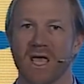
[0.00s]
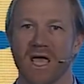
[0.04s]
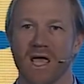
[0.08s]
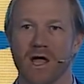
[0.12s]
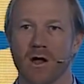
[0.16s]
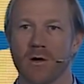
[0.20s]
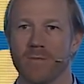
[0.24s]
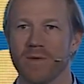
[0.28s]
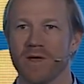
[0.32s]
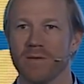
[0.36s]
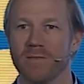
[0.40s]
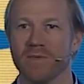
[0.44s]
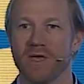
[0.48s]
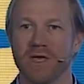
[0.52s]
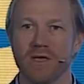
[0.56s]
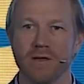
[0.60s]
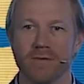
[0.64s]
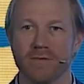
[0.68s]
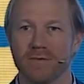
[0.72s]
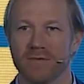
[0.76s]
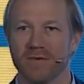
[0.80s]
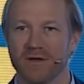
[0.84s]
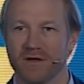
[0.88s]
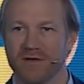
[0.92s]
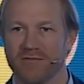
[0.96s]
Airbnb,
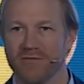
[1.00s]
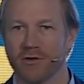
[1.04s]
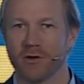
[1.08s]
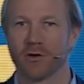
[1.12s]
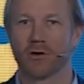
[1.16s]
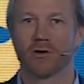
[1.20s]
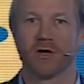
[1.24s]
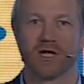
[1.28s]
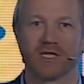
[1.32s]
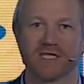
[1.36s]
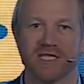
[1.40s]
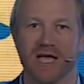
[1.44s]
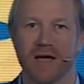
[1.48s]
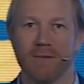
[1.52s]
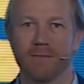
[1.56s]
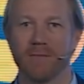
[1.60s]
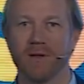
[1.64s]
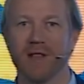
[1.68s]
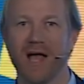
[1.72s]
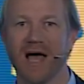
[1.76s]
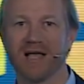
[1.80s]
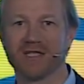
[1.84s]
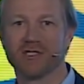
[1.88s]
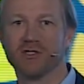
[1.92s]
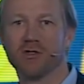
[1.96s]
very good example,
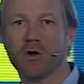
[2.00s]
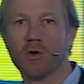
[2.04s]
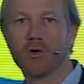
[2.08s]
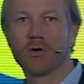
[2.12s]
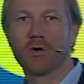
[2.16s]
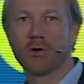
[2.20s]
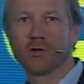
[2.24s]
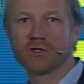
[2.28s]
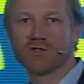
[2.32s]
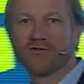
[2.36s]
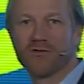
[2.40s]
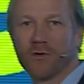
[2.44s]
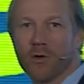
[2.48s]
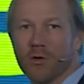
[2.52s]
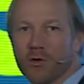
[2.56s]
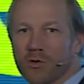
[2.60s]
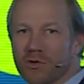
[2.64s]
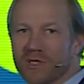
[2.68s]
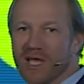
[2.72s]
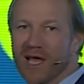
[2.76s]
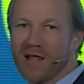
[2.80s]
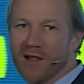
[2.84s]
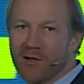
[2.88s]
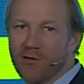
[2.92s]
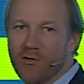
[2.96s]
has no cost for
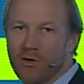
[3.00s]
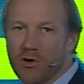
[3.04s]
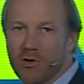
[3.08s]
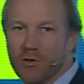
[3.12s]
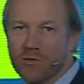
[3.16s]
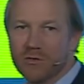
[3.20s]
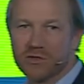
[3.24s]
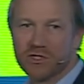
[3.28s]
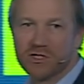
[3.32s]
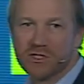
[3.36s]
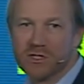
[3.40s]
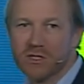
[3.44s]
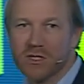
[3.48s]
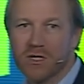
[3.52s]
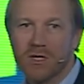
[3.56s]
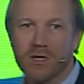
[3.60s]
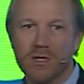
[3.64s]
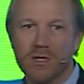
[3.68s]
hotel rooms,